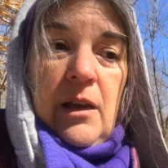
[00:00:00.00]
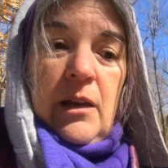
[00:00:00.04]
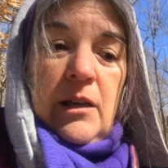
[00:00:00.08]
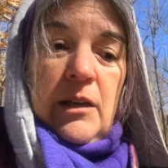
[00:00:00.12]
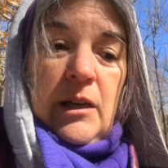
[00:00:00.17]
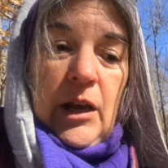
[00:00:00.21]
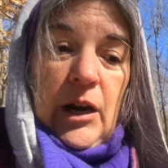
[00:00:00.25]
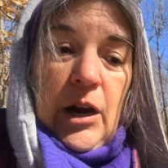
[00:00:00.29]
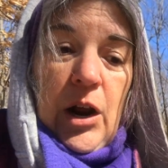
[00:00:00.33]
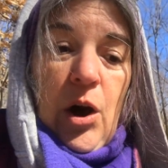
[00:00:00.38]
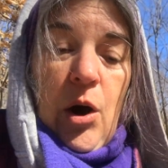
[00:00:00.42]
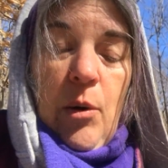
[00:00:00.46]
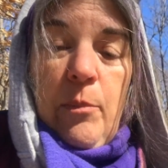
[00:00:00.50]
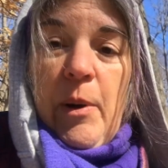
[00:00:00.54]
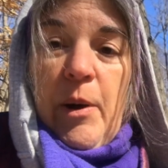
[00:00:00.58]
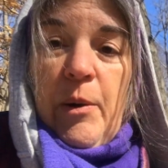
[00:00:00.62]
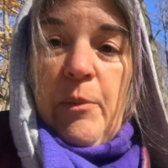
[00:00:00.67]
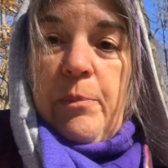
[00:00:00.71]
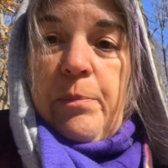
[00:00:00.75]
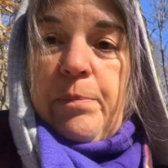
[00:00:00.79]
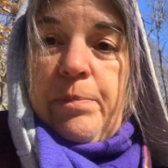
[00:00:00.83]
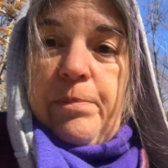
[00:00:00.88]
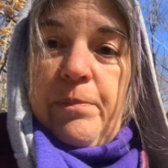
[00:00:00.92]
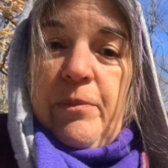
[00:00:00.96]

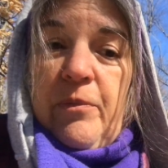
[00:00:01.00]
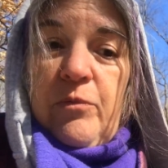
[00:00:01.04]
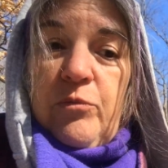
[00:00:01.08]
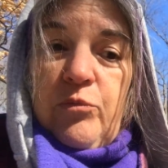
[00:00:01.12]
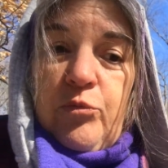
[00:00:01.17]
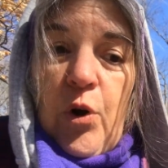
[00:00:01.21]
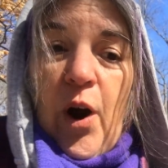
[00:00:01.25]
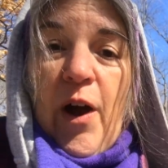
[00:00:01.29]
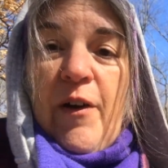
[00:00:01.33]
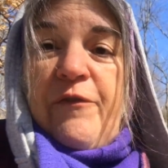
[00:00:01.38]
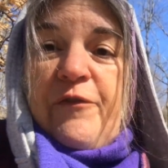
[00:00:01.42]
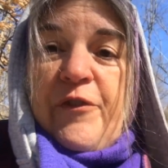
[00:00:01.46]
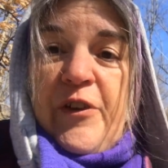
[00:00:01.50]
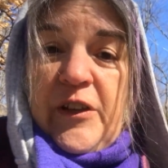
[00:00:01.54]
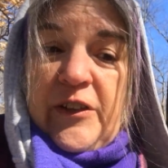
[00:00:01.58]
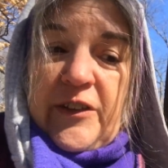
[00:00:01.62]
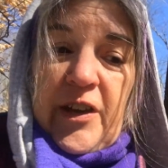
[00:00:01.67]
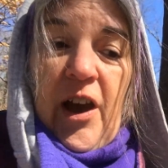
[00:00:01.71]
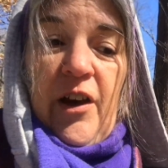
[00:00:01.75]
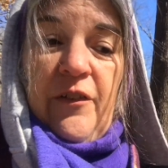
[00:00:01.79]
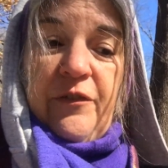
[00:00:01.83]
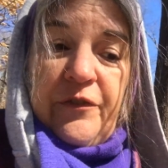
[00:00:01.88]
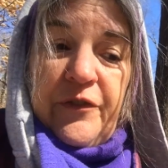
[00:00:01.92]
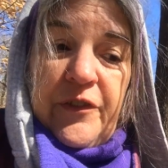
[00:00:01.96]
but rough and
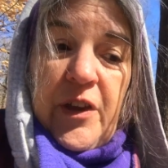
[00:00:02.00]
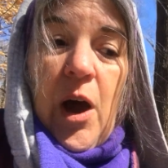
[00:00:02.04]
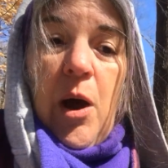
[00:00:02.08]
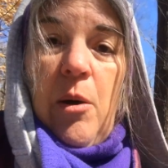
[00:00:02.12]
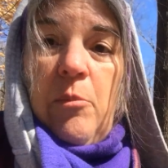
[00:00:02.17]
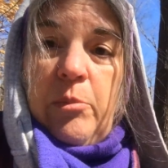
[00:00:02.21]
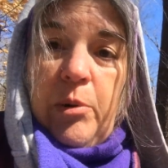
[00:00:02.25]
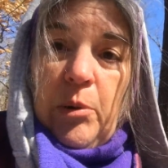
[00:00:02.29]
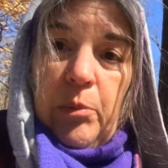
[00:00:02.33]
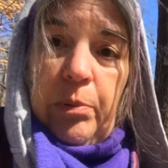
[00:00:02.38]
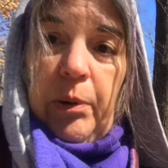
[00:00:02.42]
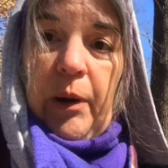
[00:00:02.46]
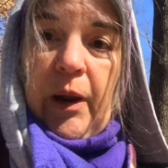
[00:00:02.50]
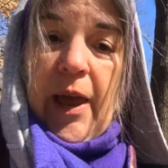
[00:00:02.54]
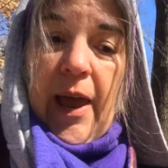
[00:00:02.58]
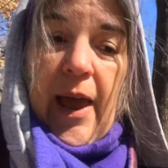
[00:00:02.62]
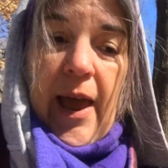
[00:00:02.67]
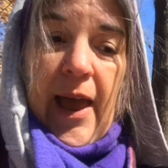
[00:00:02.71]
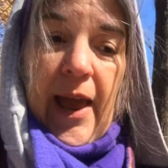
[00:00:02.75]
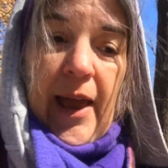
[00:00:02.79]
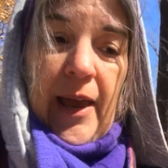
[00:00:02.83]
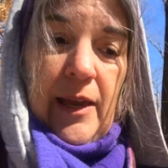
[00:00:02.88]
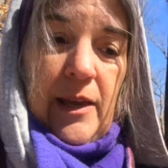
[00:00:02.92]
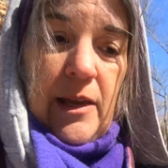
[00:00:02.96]
tough tumble
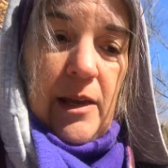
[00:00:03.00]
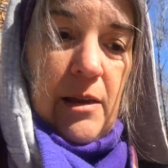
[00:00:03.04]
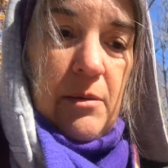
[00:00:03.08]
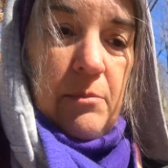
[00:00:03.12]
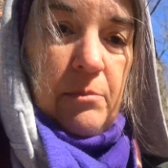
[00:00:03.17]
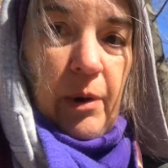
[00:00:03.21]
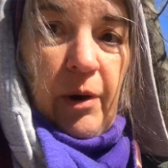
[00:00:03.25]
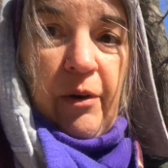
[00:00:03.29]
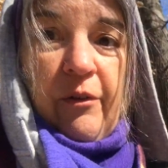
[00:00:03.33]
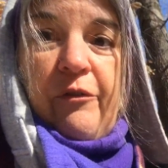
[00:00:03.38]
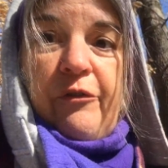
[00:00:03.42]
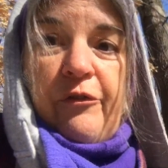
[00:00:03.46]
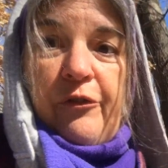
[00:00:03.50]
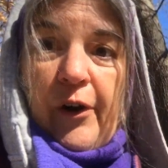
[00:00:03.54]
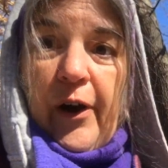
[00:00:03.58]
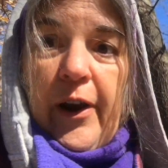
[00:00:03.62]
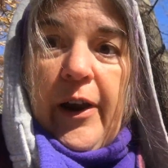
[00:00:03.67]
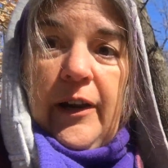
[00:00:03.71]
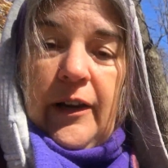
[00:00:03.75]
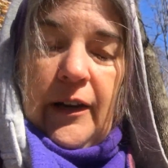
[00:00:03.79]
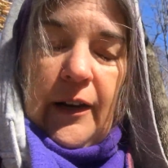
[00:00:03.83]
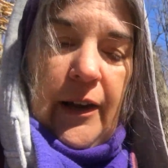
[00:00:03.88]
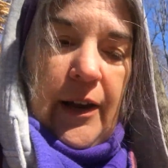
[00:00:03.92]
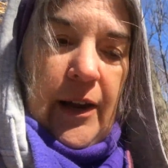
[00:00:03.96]
play, but
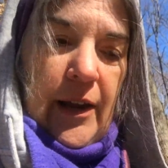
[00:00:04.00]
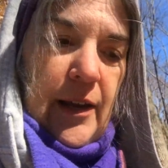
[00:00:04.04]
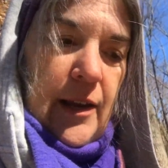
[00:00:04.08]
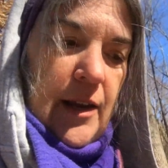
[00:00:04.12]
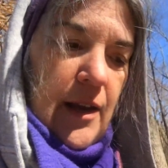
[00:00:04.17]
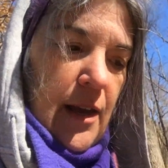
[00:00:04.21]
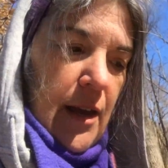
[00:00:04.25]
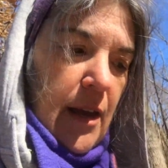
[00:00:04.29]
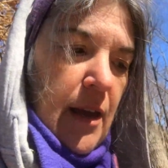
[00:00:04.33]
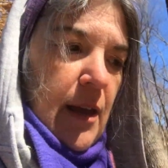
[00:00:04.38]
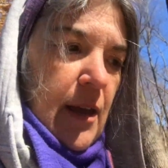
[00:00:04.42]
friendly.